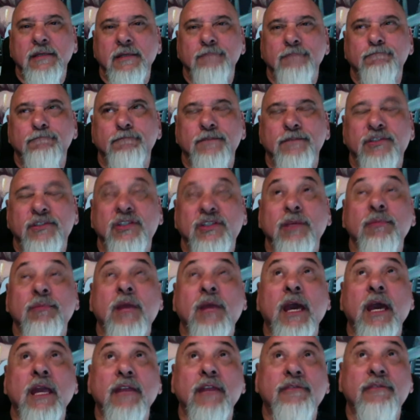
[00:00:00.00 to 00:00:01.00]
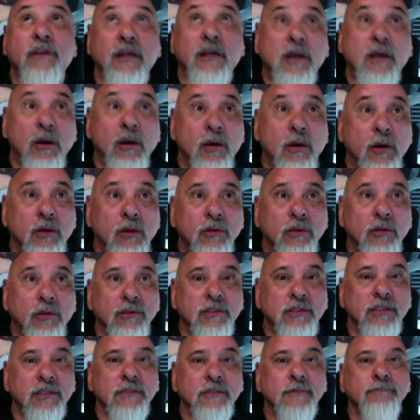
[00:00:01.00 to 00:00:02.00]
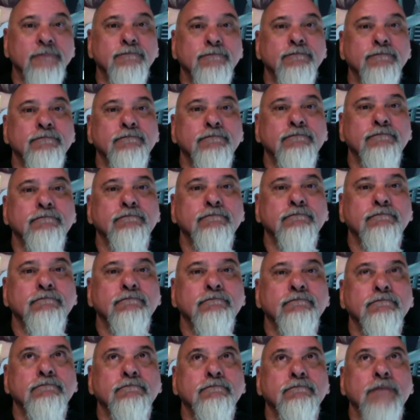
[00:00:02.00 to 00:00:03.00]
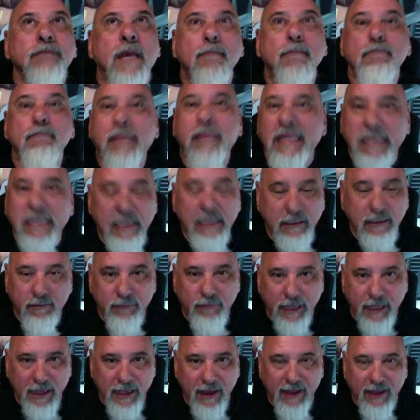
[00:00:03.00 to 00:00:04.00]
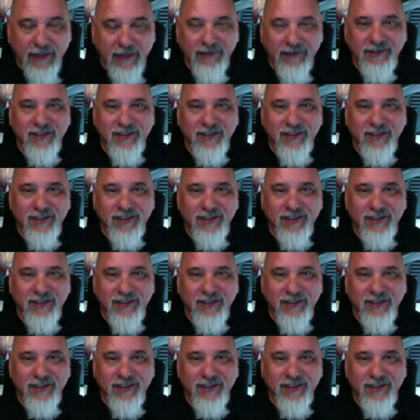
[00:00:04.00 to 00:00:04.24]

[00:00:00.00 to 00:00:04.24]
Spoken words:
some kind of occult meaning behind this